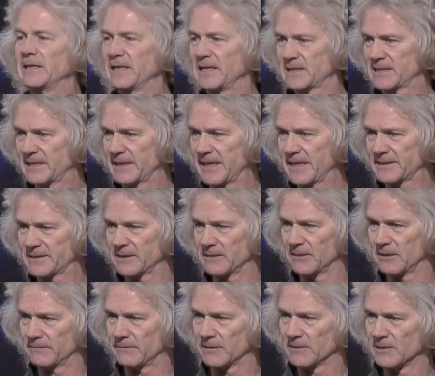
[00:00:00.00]
it is to get
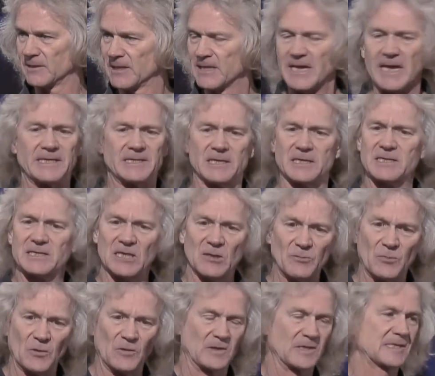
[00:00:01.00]
delivered. It's as
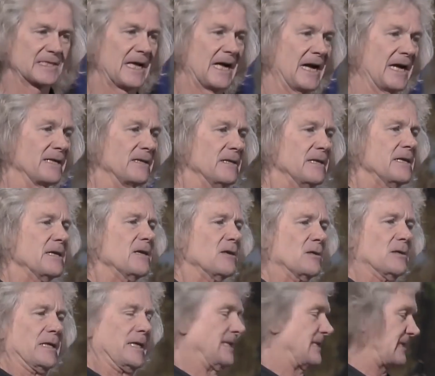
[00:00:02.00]
simple as that.
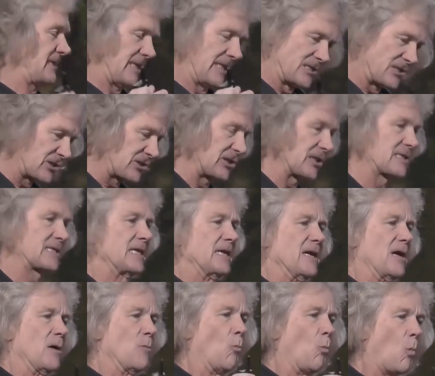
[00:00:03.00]
It's, it's just
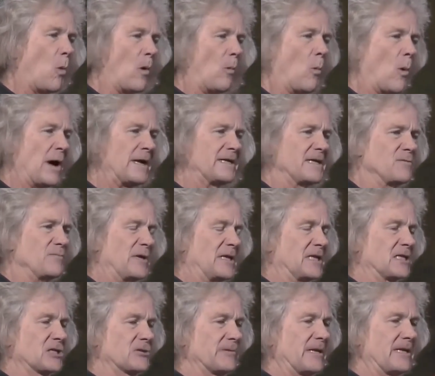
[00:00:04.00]
one
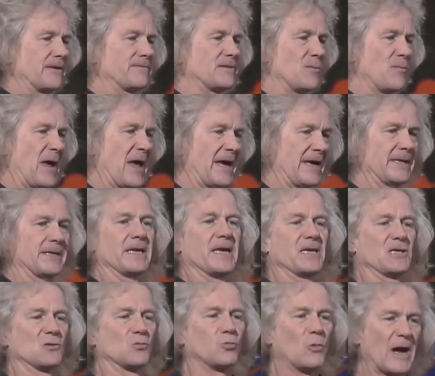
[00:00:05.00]
administrative domain
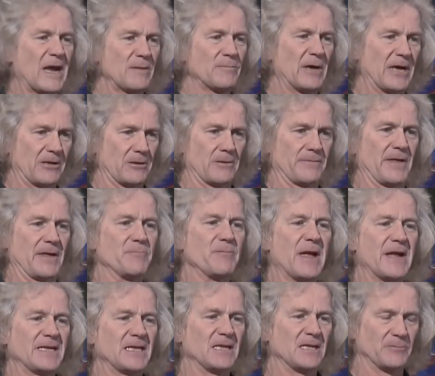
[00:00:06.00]
is way better than
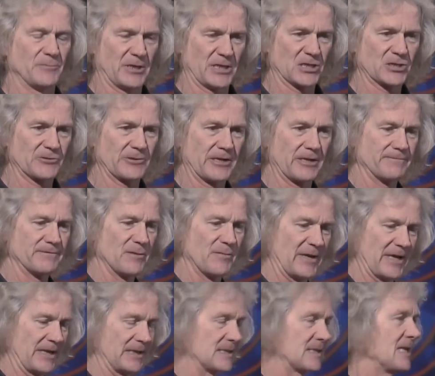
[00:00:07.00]
many administrative
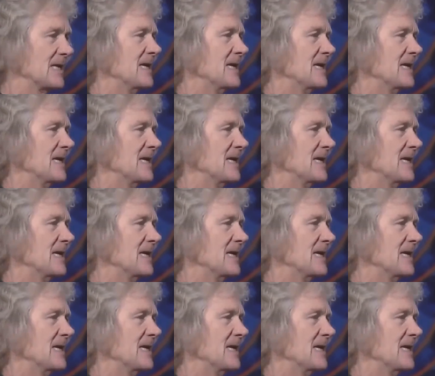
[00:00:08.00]
domains.